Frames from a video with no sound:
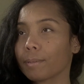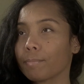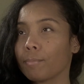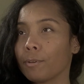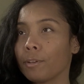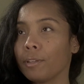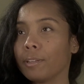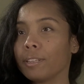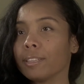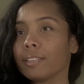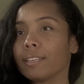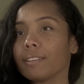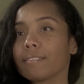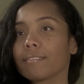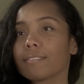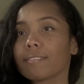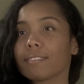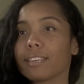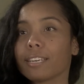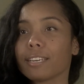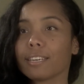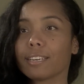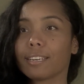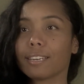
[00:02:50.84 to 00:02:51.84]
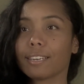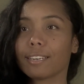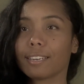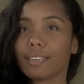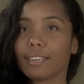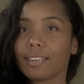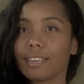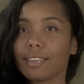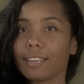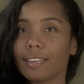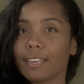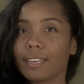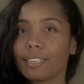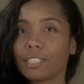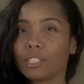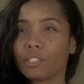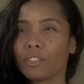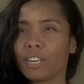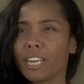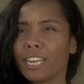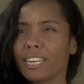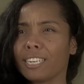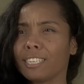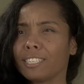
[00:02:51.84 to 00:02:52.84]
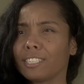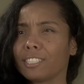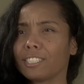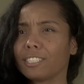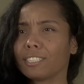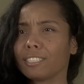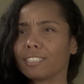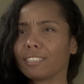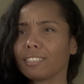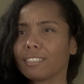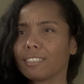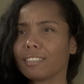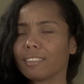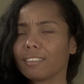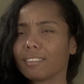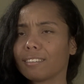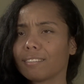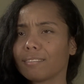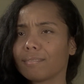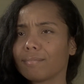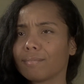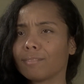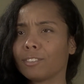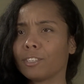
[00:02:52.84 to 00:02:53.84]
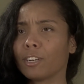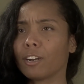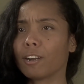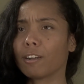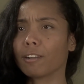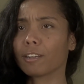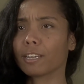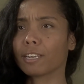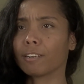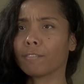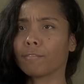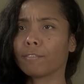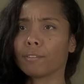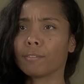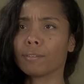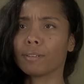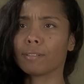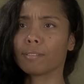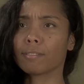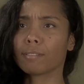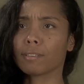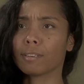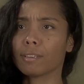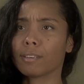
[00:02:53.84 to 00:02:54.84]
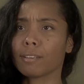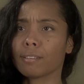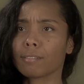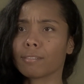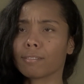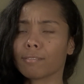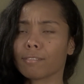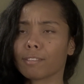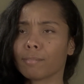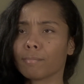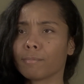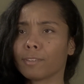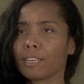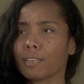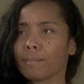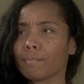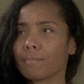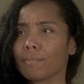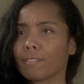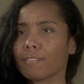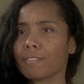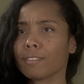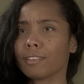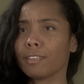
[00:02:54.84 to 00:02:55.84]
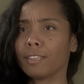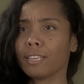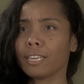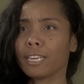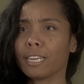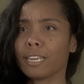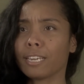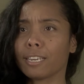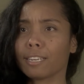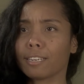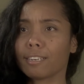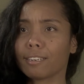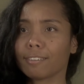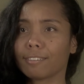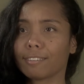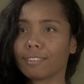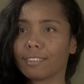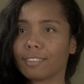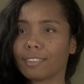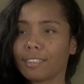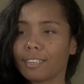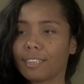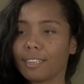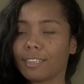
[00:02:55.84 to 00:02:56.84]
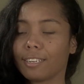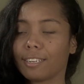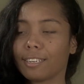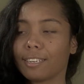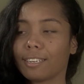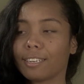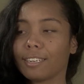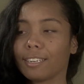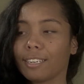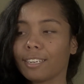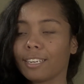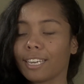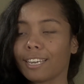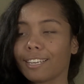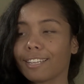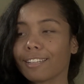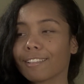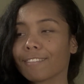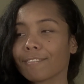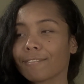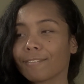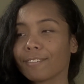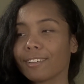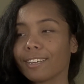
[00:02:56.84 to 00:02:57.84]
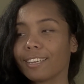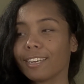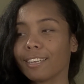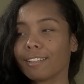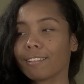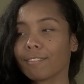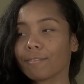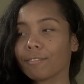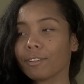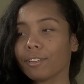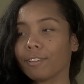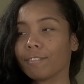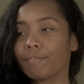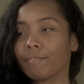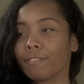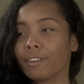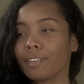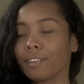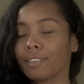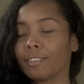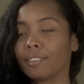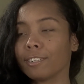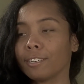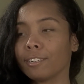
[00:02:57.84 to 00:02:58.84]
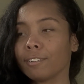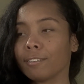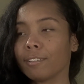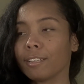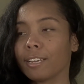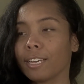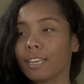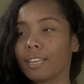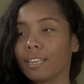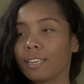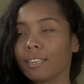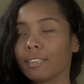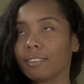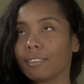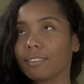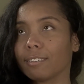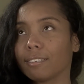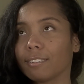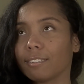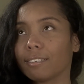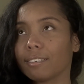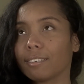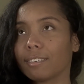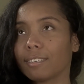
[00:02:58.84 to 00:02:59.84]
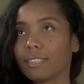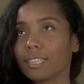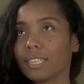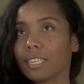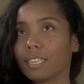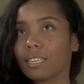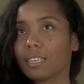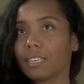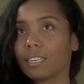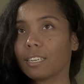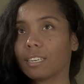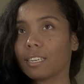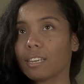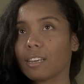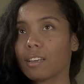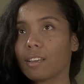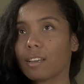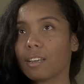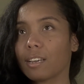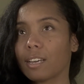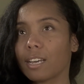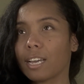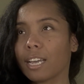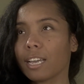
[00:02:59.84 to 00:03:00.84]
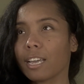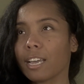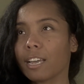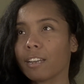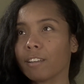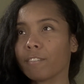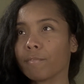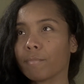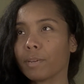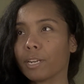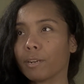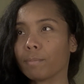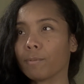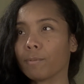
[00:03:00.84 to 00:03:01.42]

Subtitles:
pull in these strange and dark influences and sometimes silly, and yeah, it's really fun to do that. And I kind of made